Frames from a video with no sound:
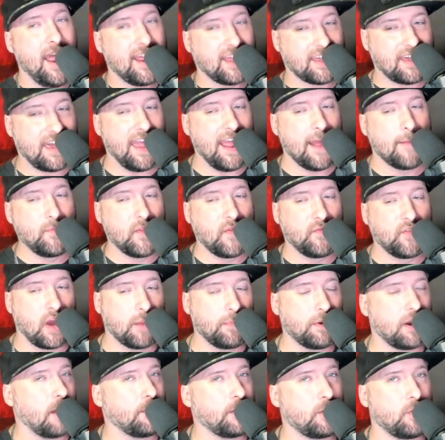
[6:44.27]
Can the
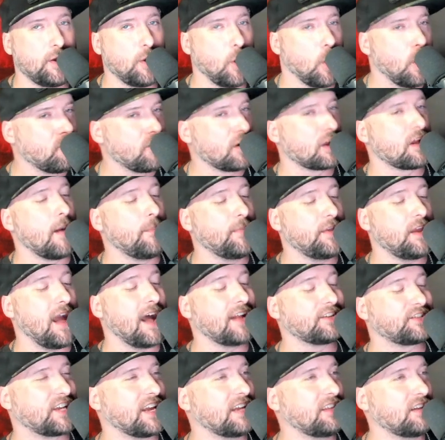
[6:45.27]
WWE overcome the
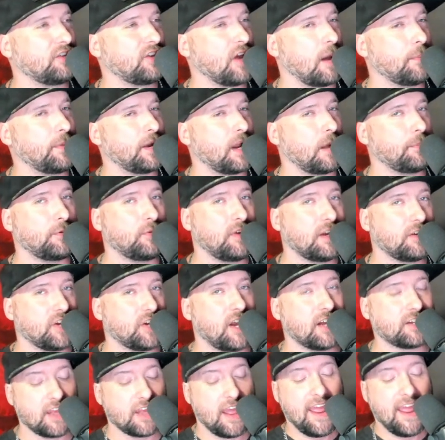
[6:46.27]
odds? Can the WWE
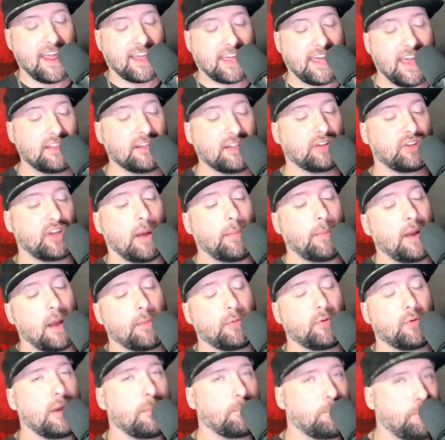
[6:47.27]
adjust? Can the
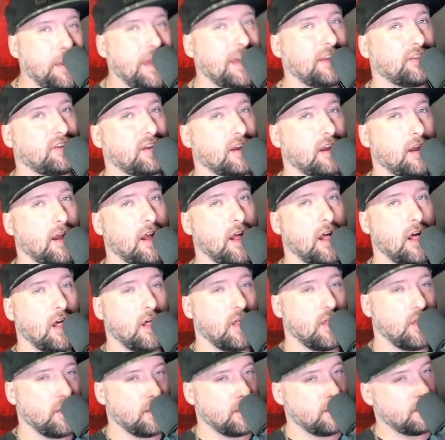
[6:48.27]
WWE beat
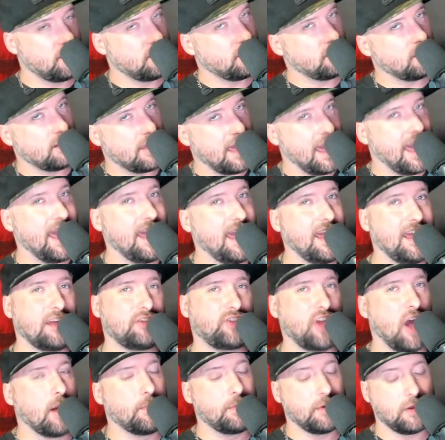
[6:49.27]

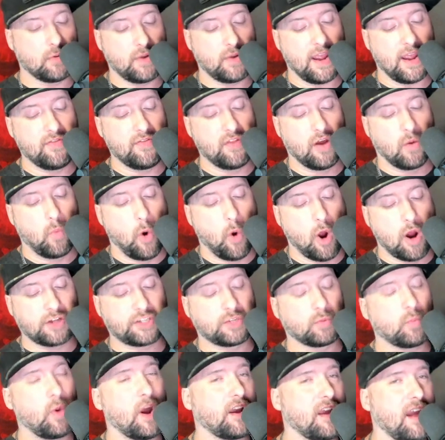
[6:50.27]
AEW in the
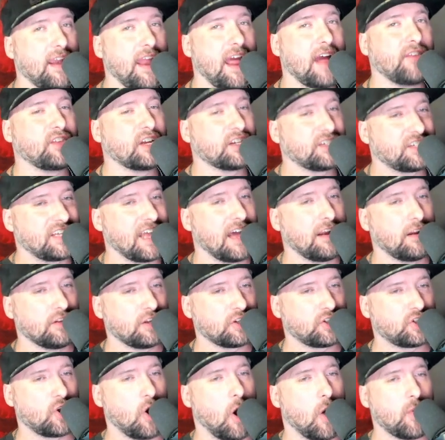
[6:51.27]
wars? We're going to have to settle
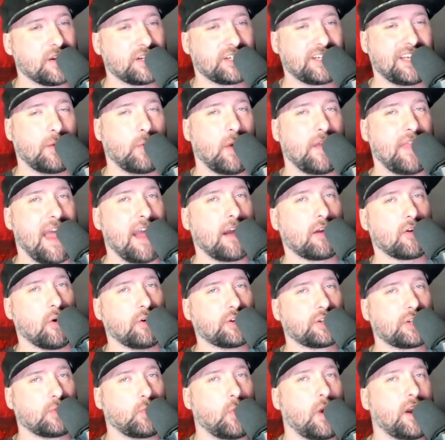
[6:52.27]
the score and see where that
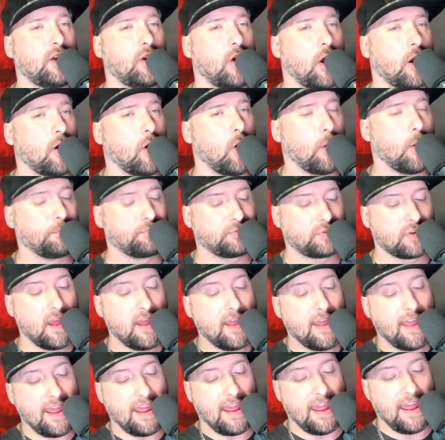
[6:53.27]
goes. What are your hopes
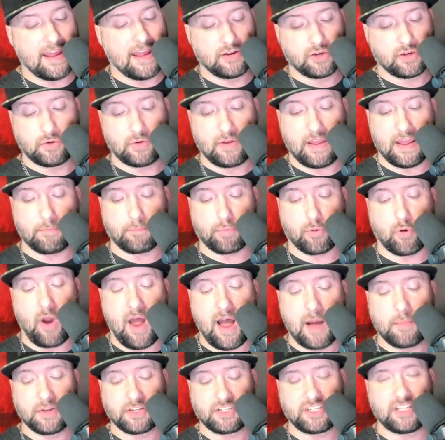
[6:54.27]
and
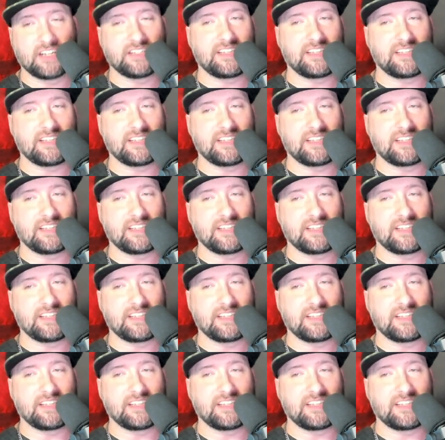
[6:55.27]
promise?